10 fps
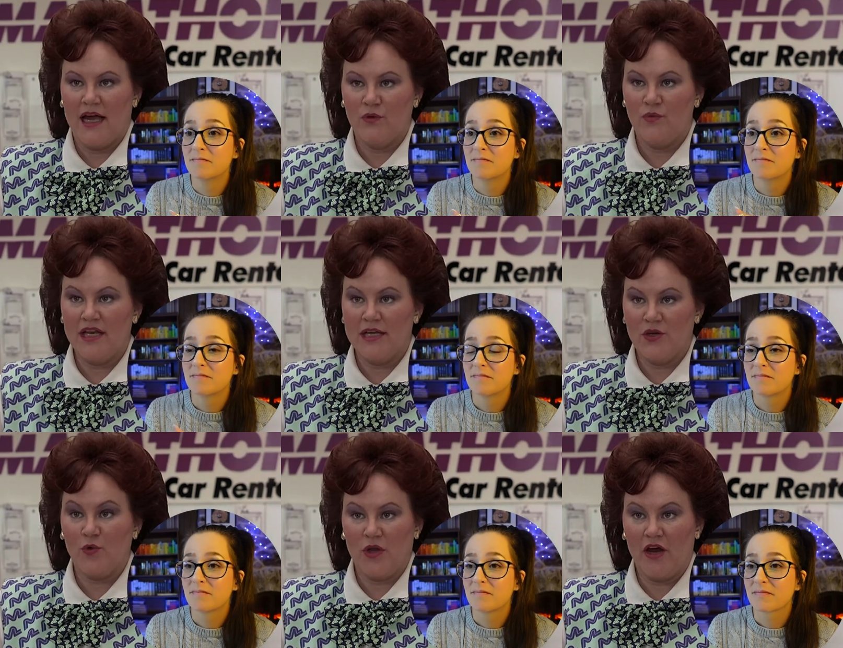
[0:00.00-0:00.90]
Speaker 1: I really
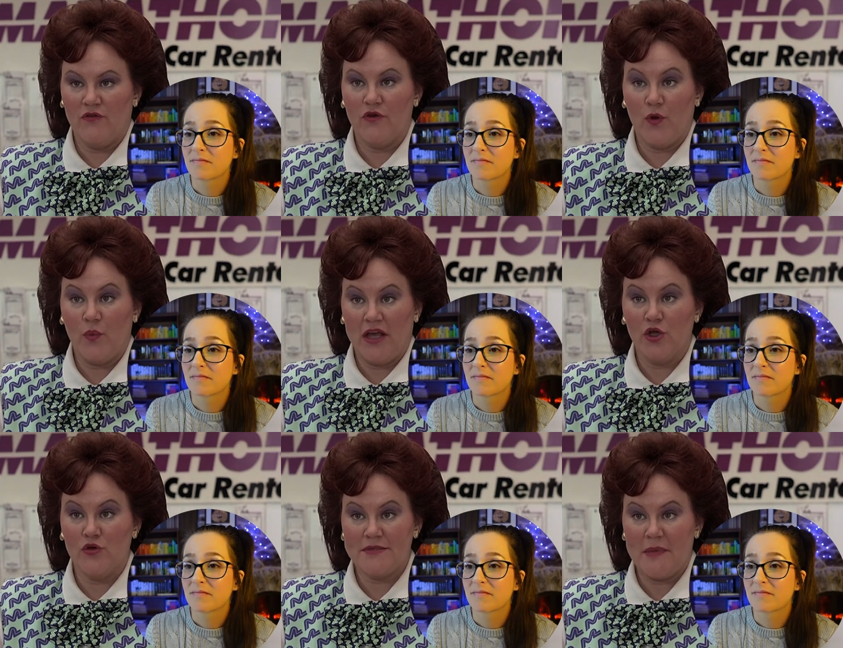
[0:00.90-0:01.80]
don't care for the way
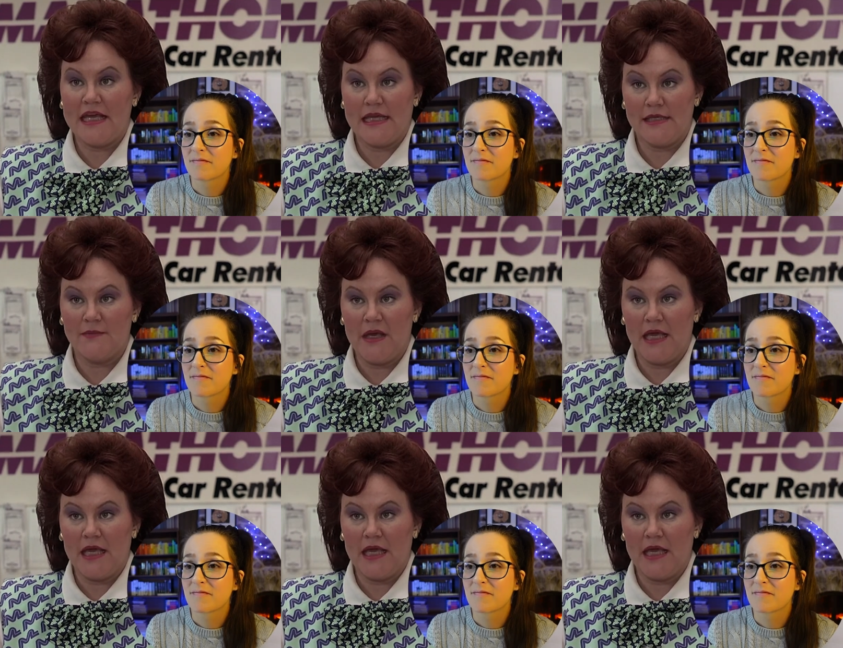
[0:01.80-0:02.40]
you're speaking to me.